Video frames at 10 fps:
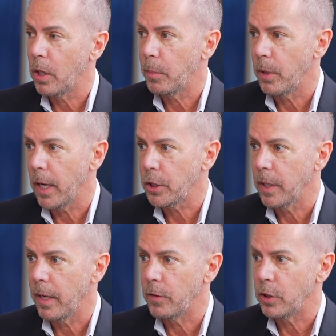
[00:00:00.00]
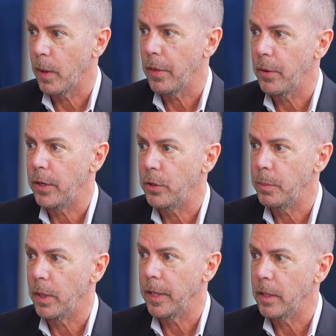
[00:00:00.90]
on a production level is around 32
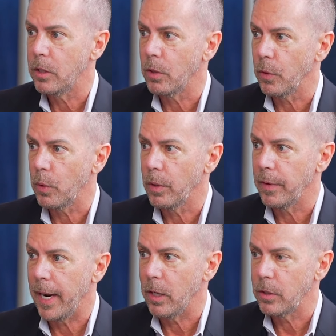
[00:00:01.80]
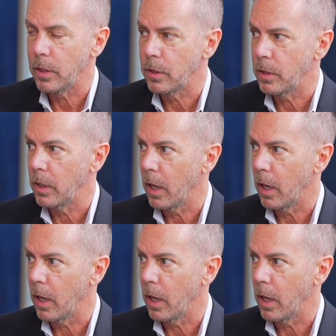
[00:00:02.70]
million silver equivalent ounces,